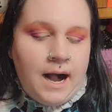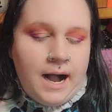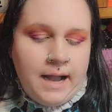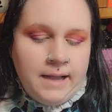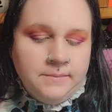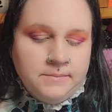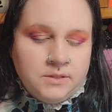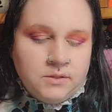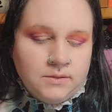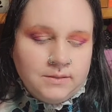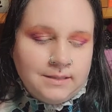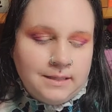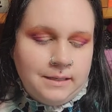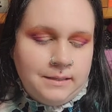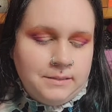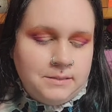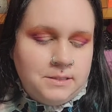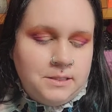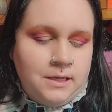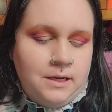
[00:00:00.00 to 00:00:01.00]
I'm so
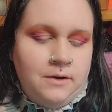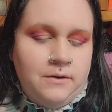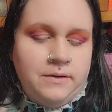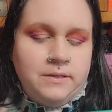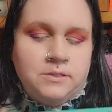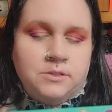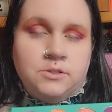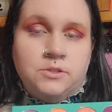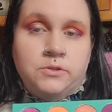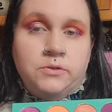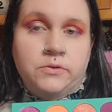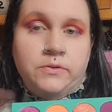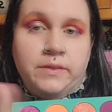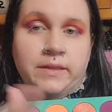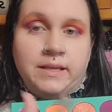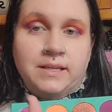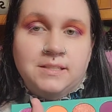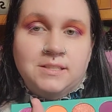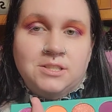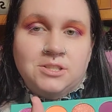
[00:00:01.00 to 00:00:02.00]
excited to go into
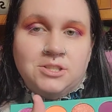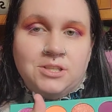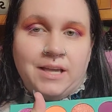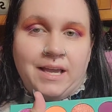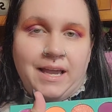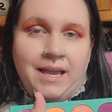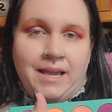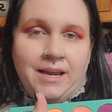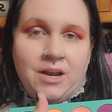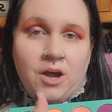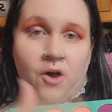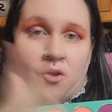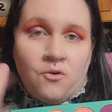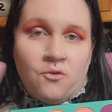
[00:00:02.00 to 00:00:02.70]
this shade